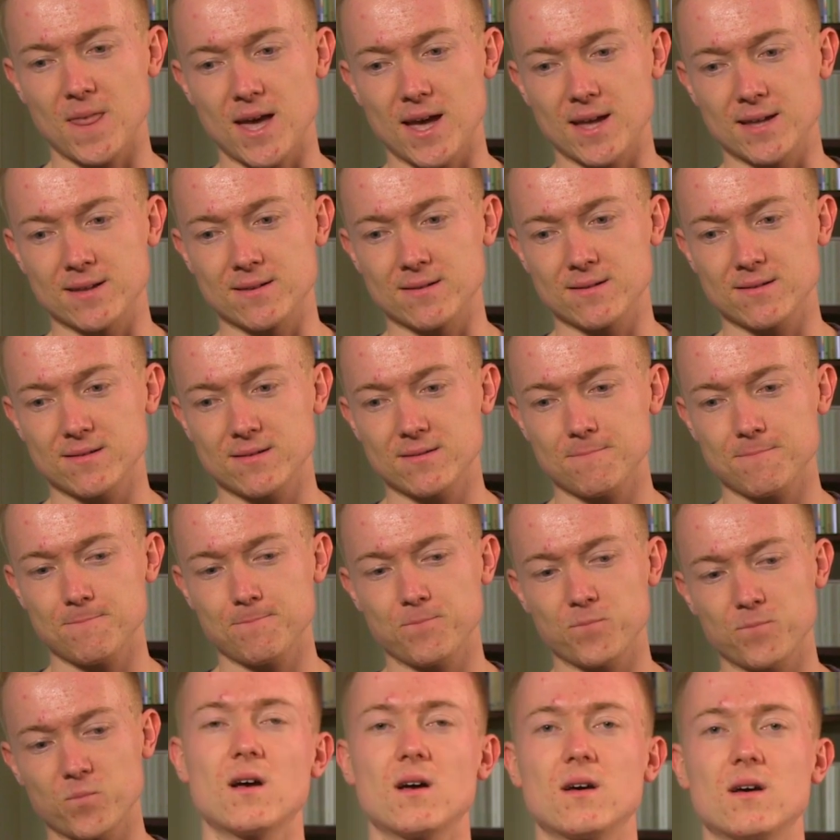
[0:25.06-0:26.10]
And
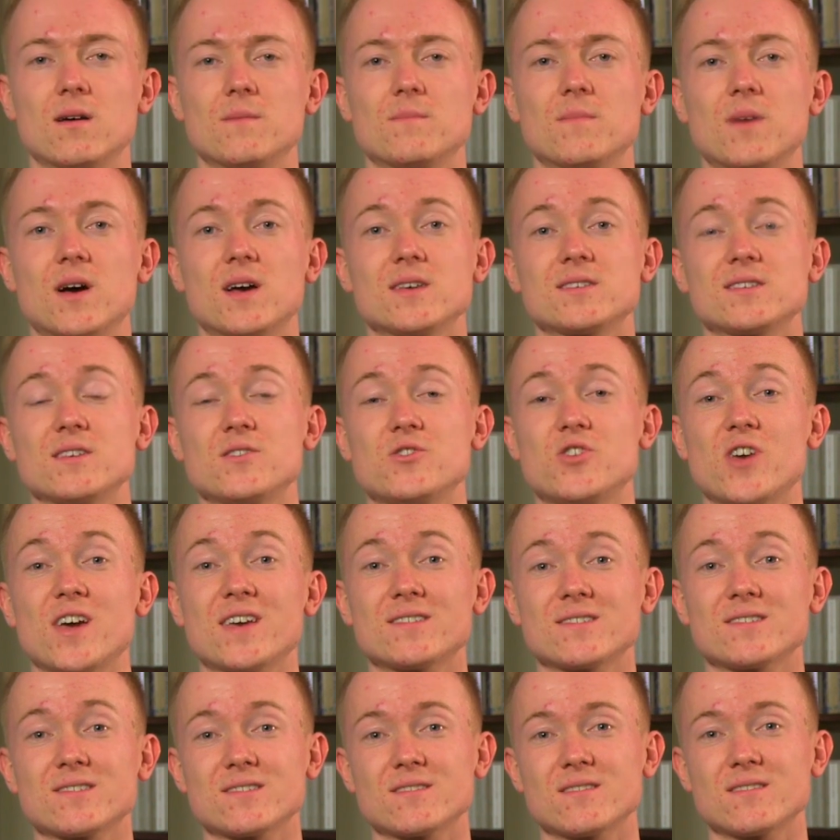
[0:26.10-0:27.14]
I
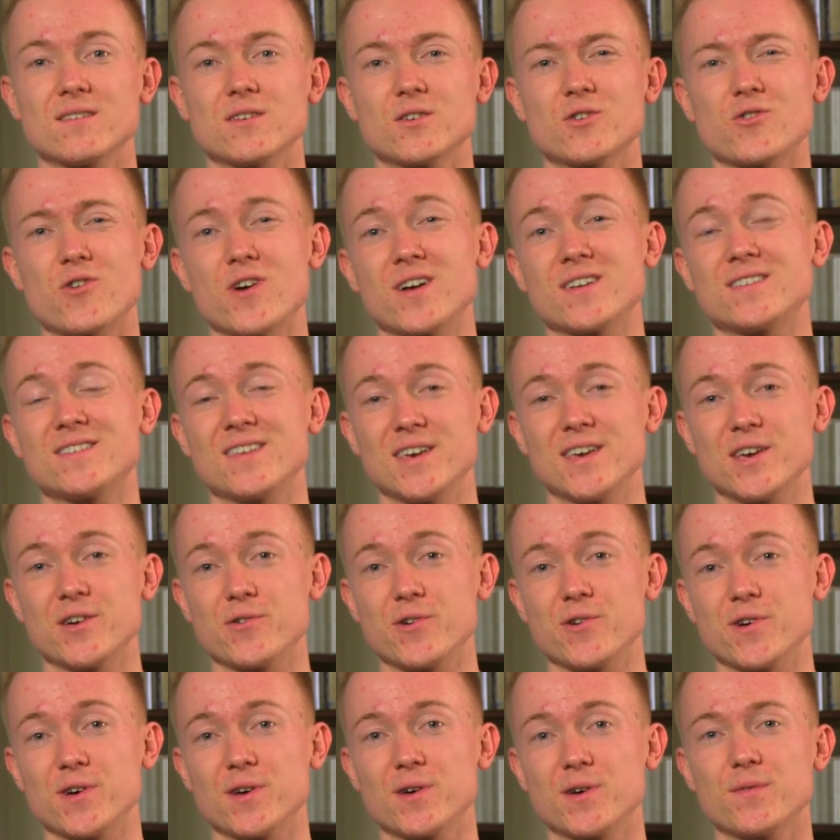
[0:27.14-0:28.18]
suggest
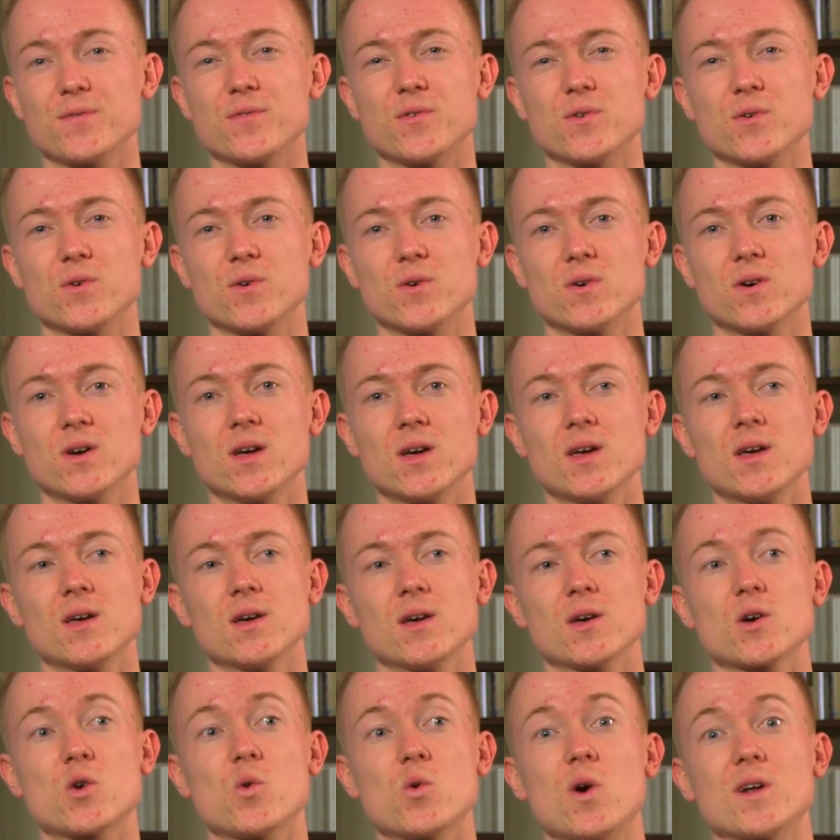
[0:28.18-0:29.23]
criteria for
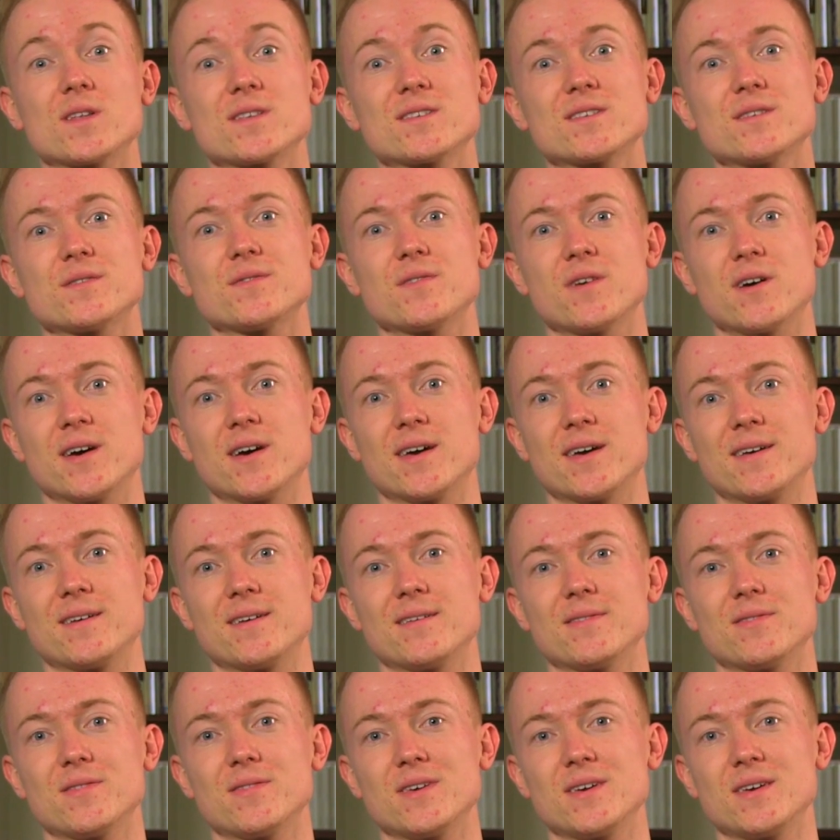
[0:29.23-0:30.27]

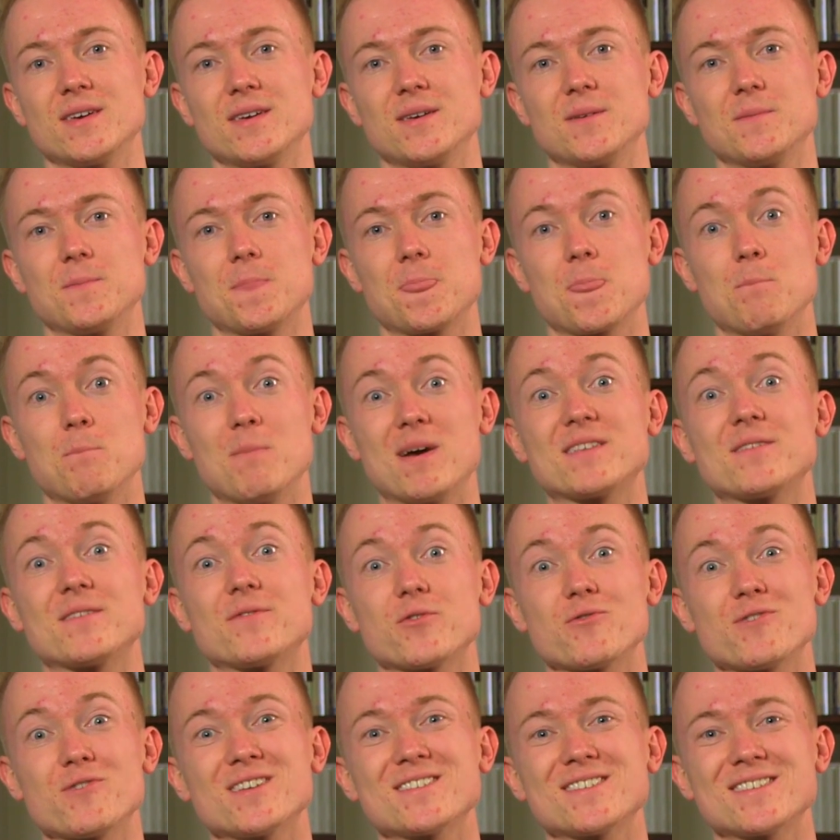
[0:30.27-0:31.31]
quantifying the
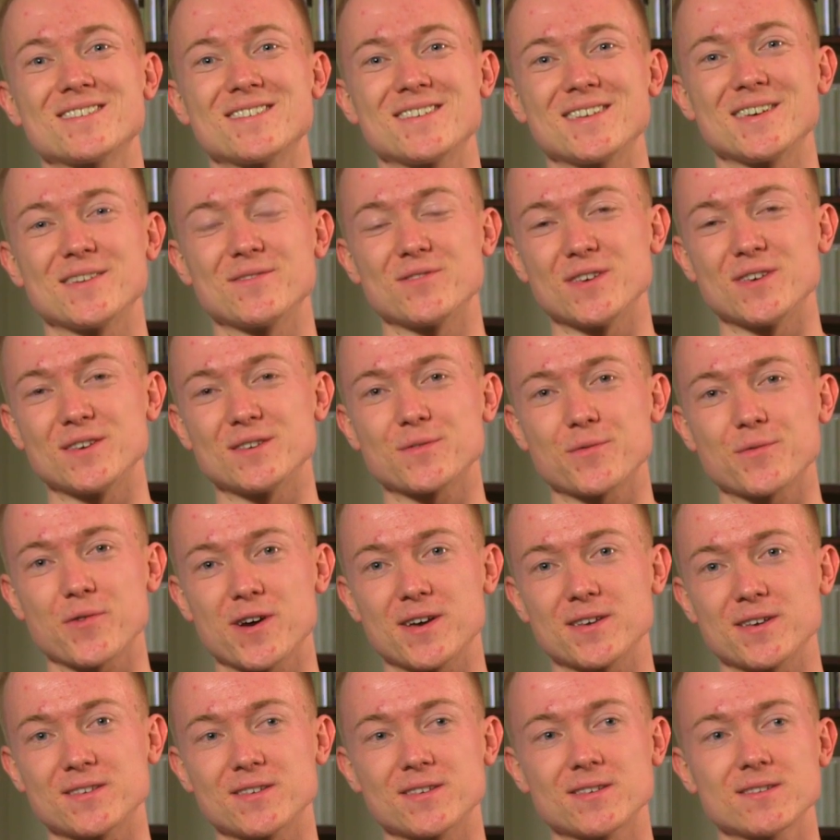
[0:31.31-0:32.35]
metaphoricity of these
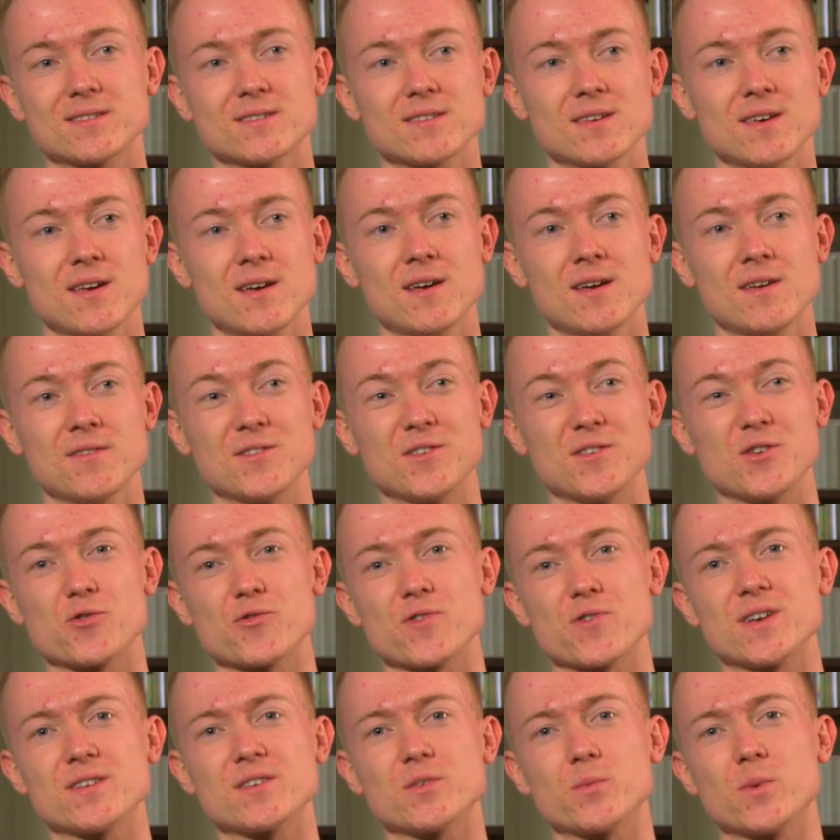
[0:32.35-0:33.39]
phrases, the
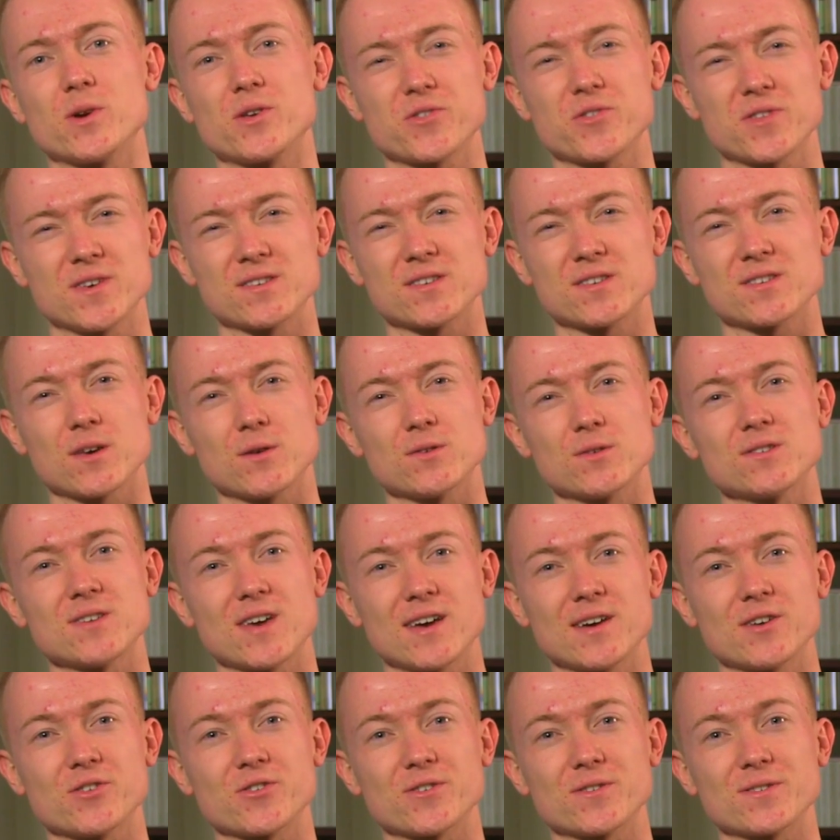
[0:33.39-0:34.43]
degree to which these
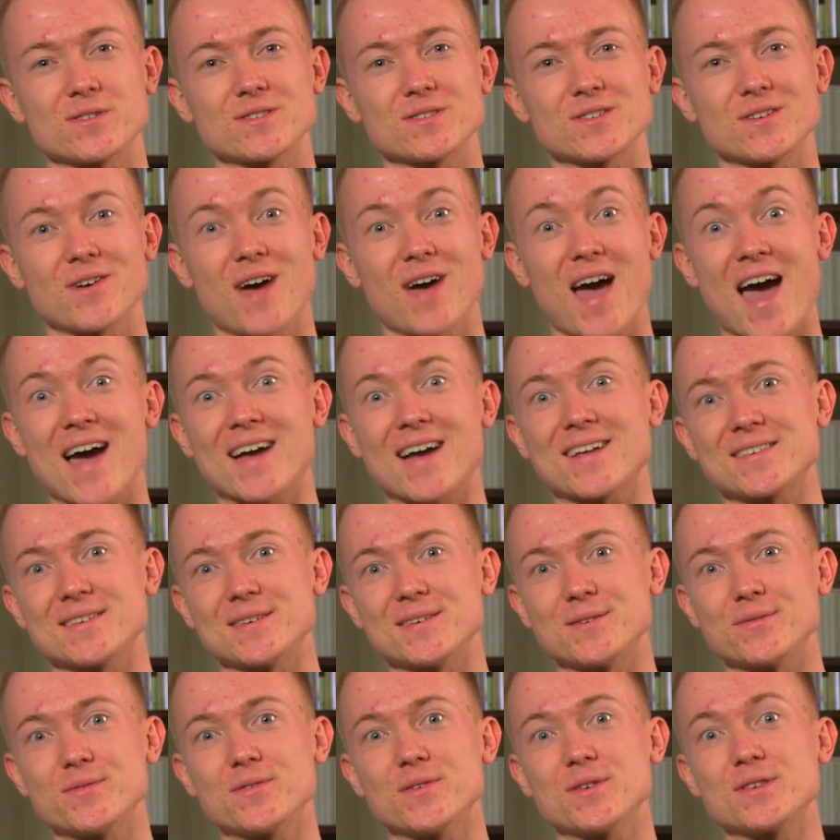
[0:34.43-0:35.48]
associations are
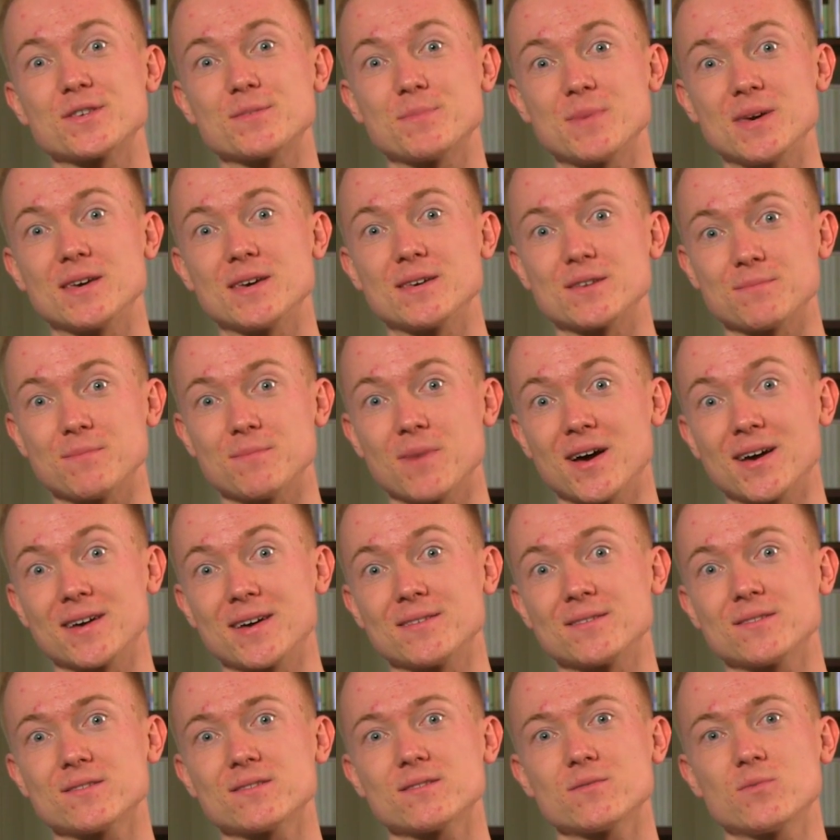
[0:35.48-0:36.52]
active in speakers'
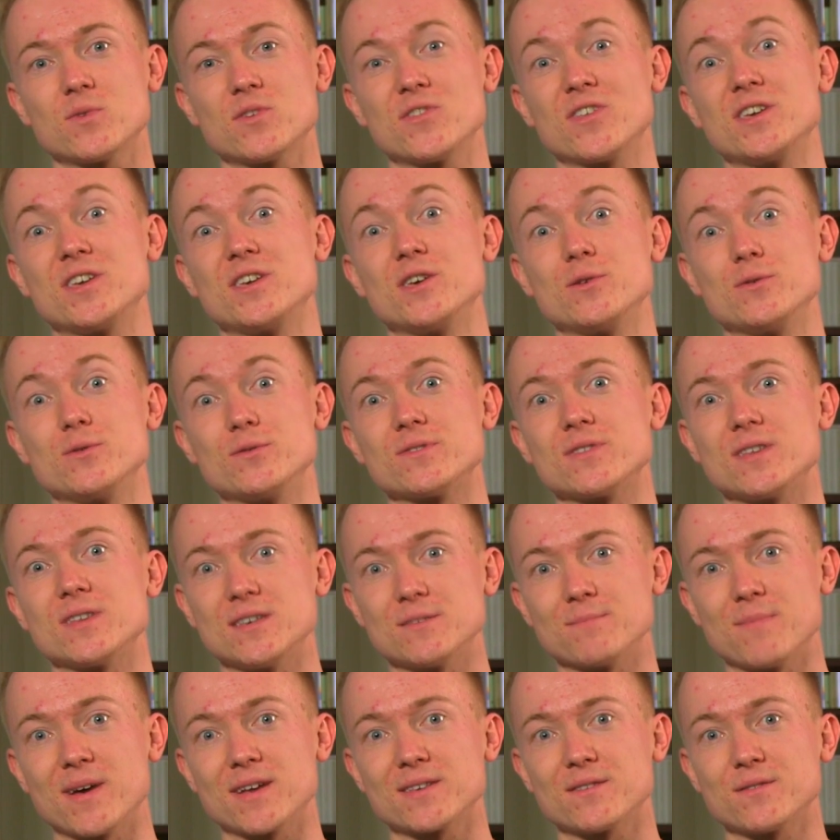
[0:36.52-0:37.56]
minds when they use
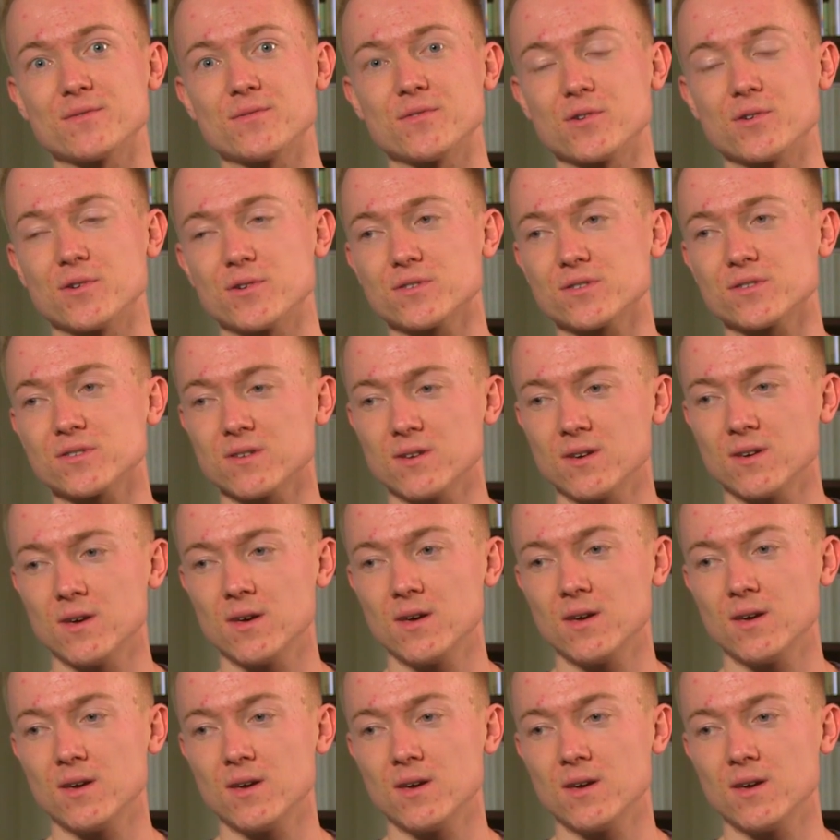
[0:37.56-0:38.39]
these metaphors.